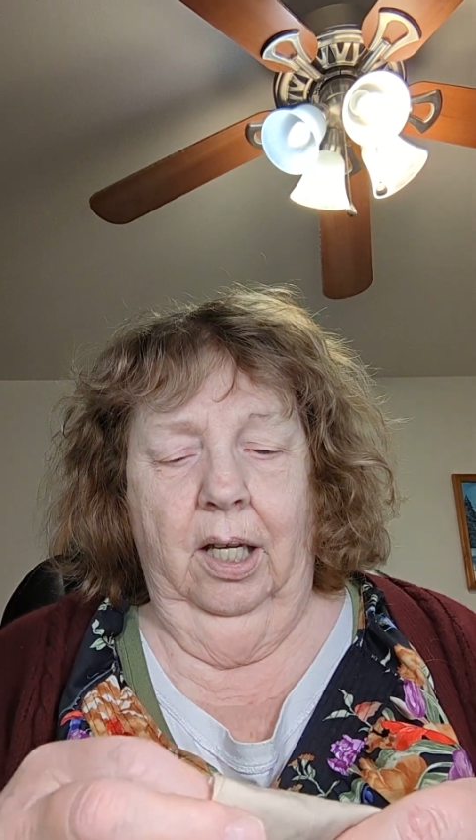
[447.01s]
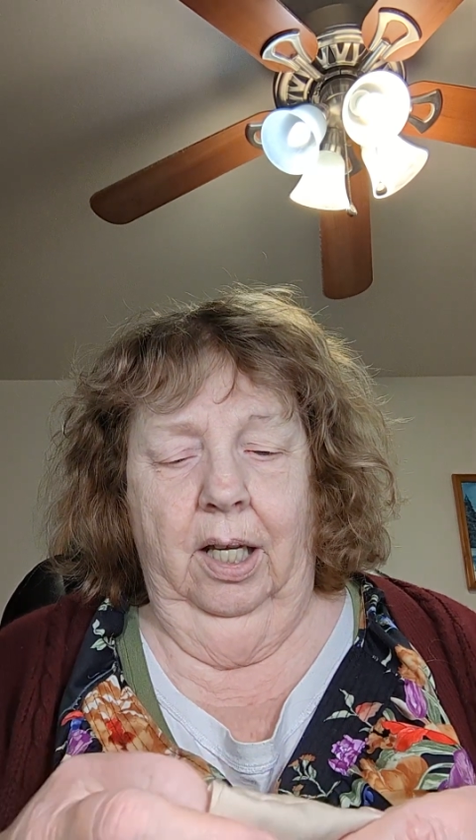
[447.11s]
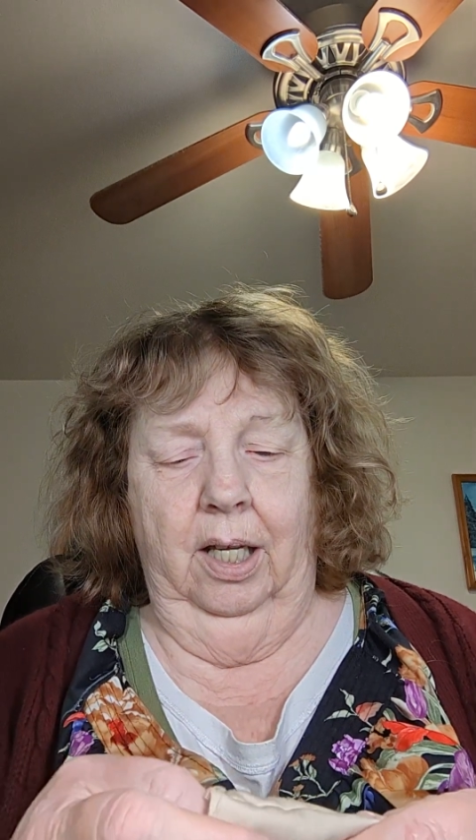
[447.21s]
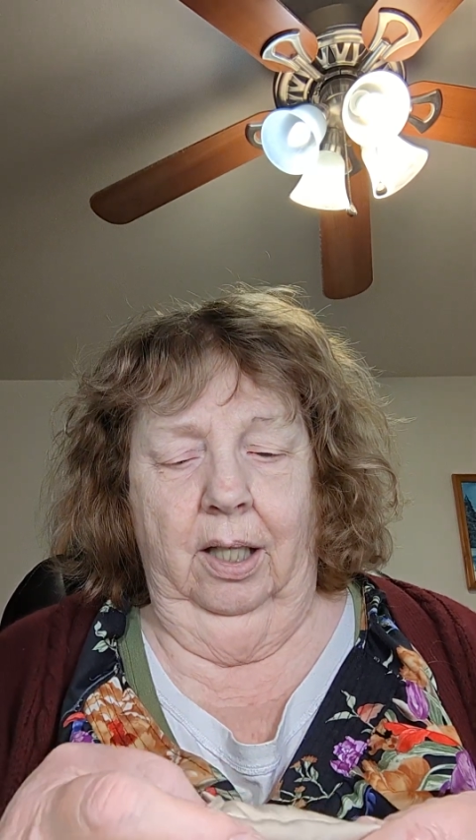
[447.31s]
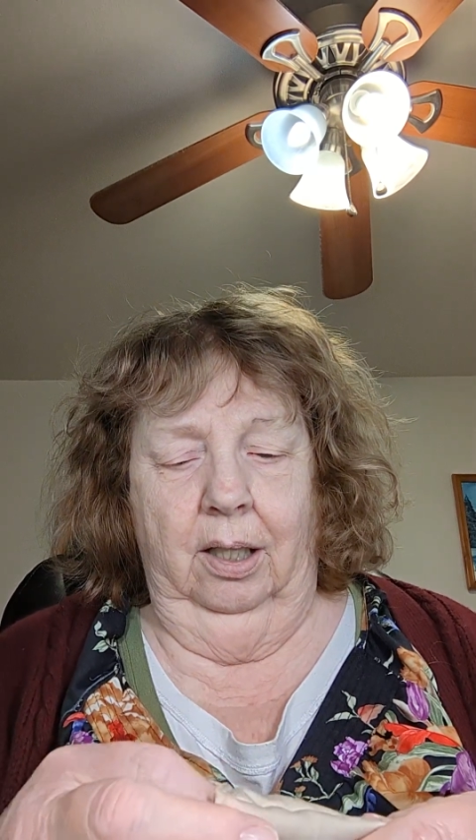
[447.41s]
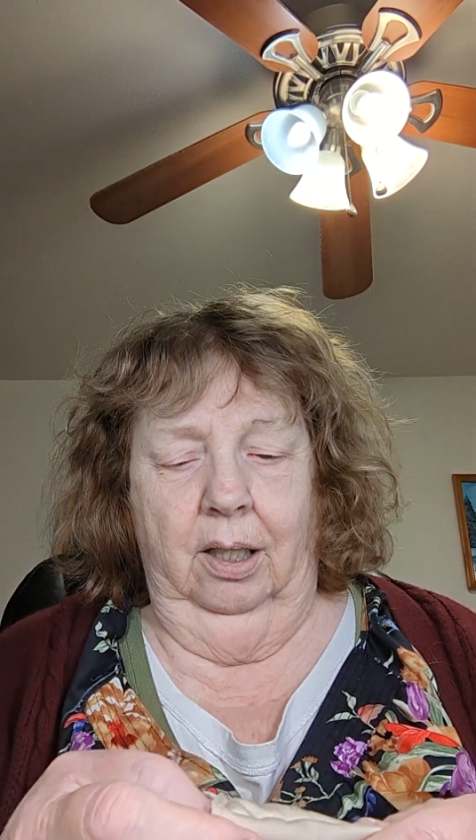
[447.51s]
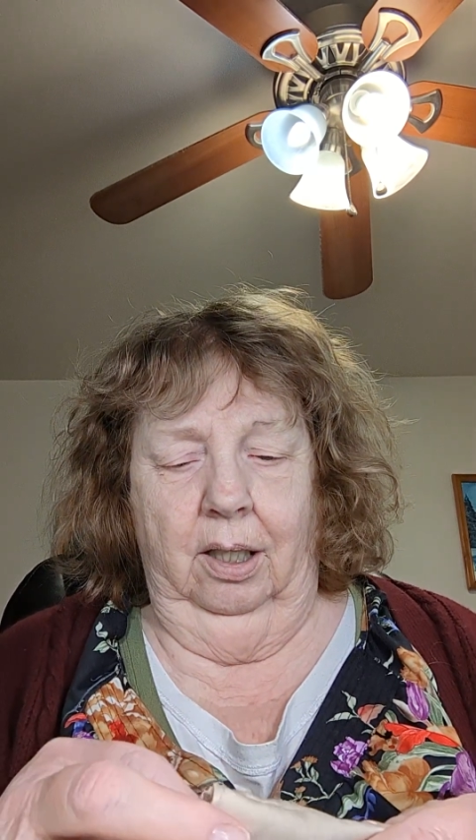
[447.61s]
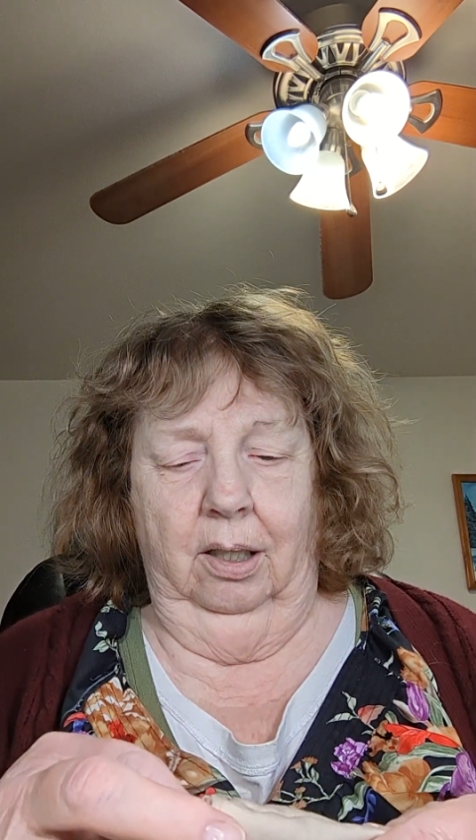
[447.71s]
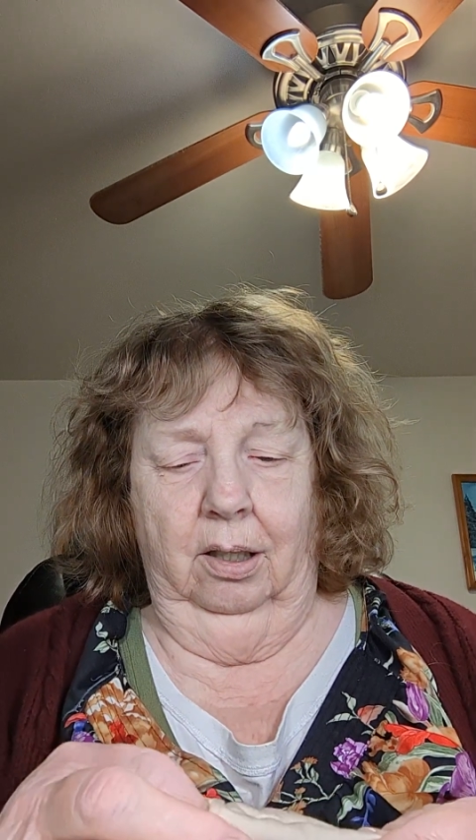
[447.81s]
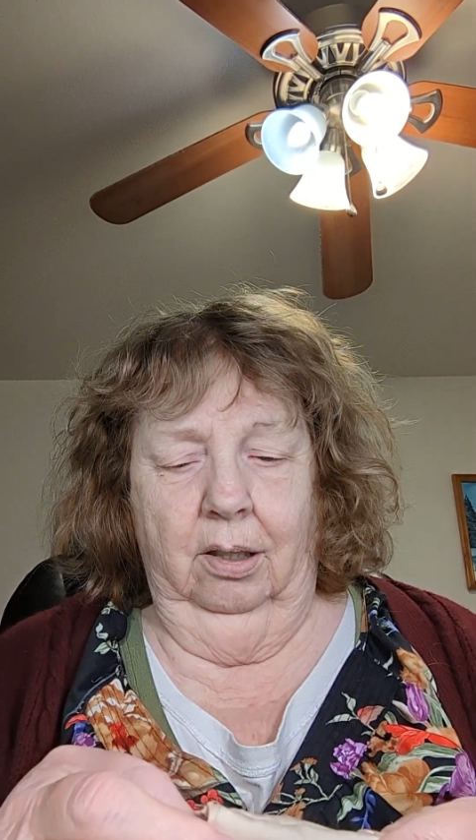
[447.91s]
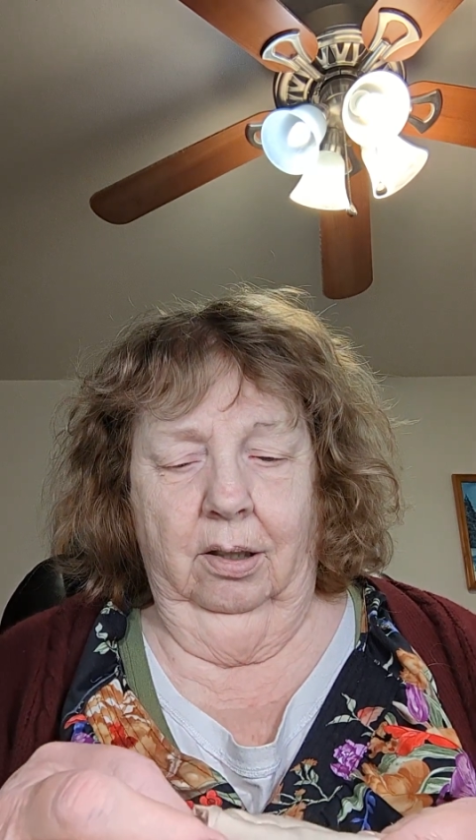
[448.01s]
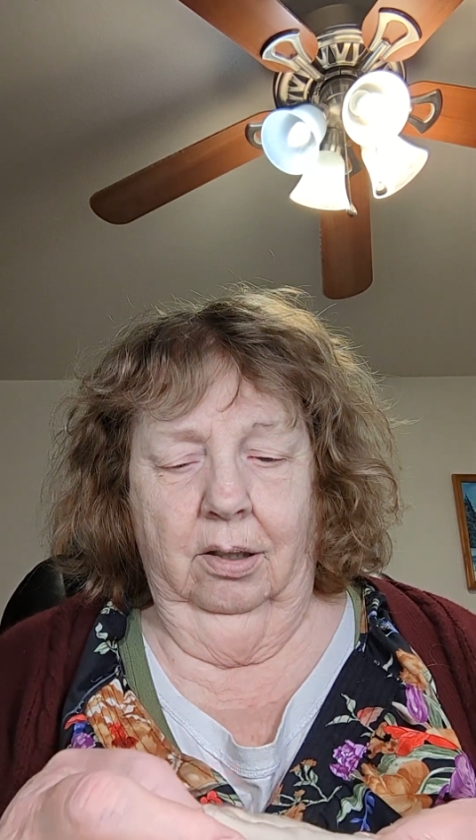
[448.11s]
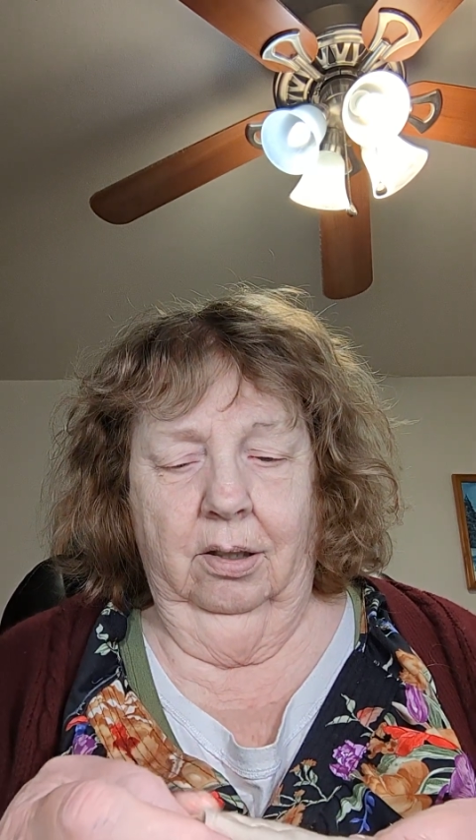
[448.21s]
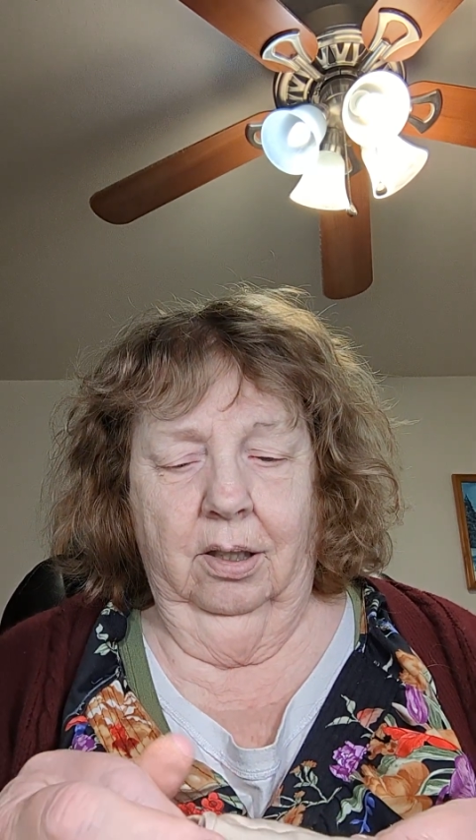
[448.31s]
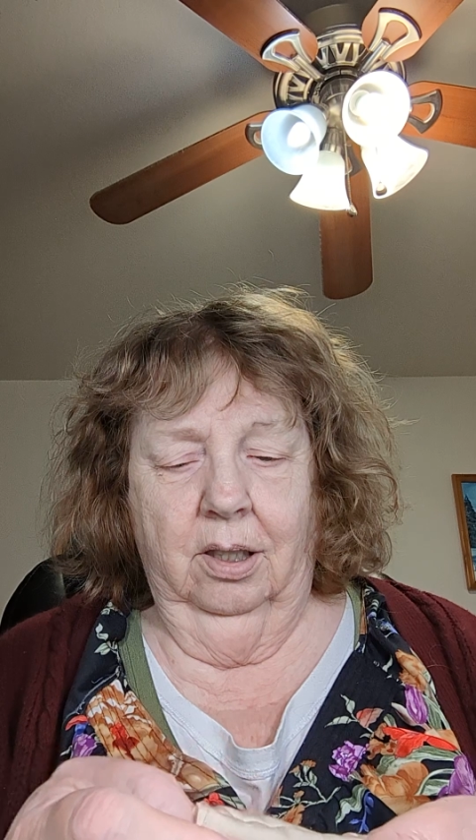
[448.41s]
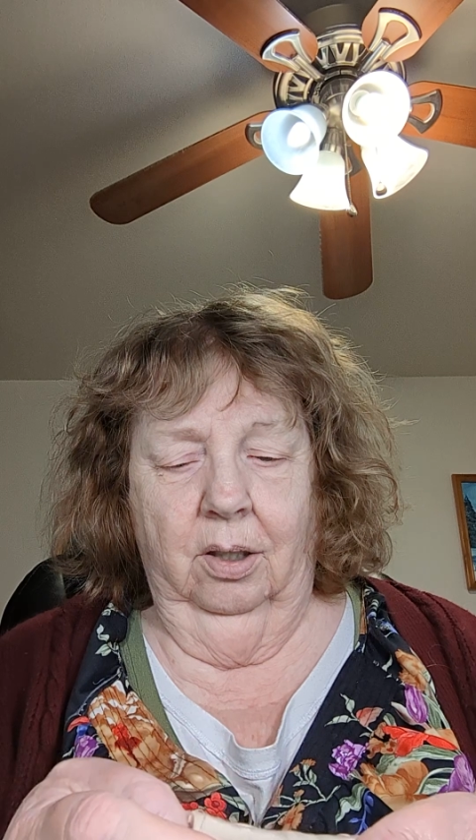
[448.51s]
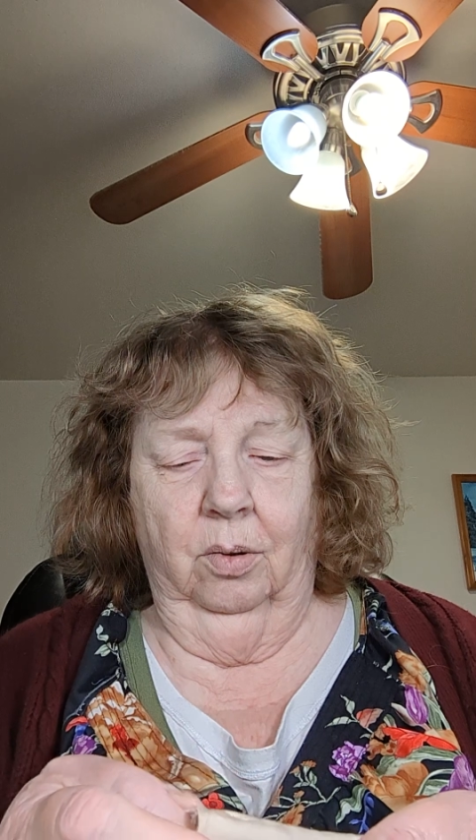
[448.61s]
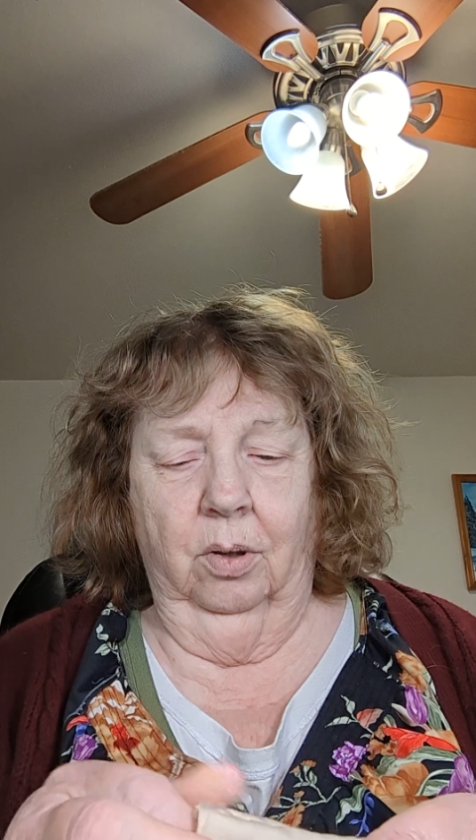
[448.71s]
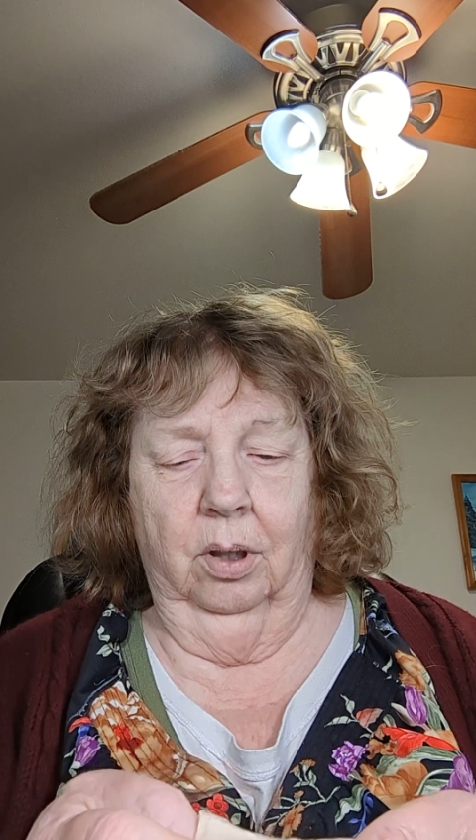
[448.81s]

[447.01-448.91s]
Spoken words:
And so